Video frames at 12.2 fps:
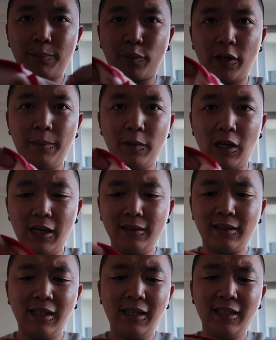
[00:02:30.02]
supreme
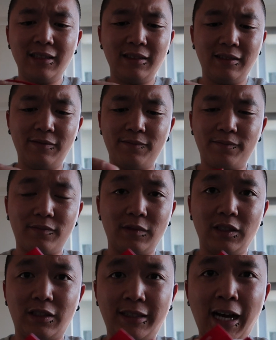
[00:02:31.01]
guys
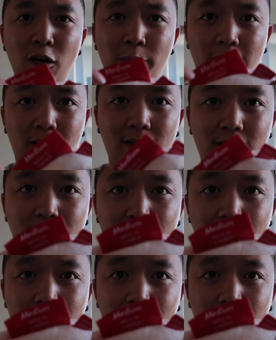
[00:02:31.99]
tell me